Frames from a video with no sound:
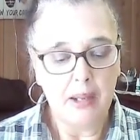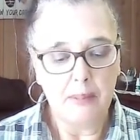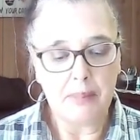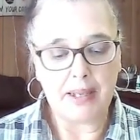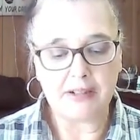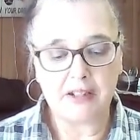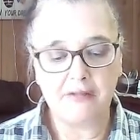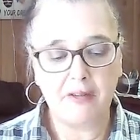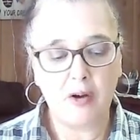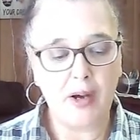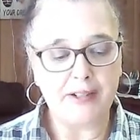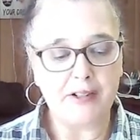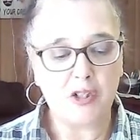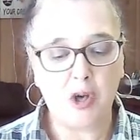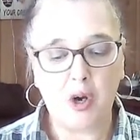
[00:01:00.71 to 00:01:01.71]
but
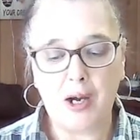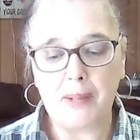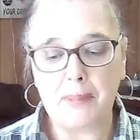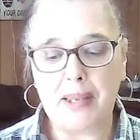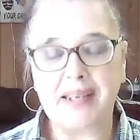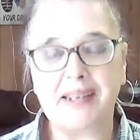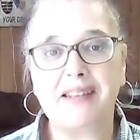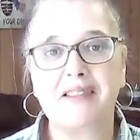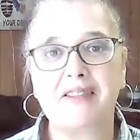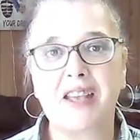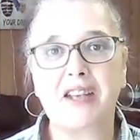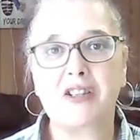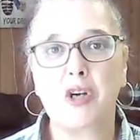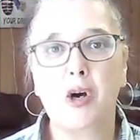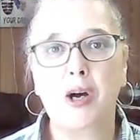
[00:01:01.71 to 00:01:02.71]
divine timing
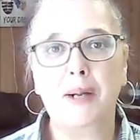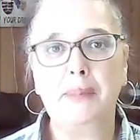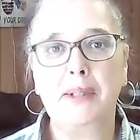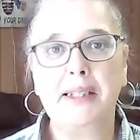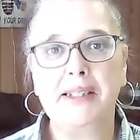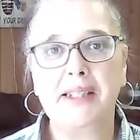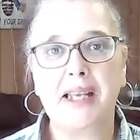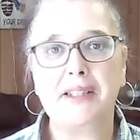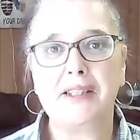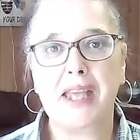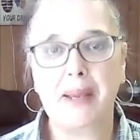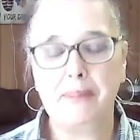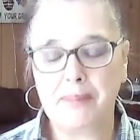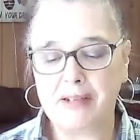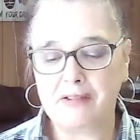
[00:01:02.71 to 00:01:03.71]
that timing is
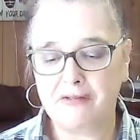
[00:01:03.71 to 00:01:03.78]
happening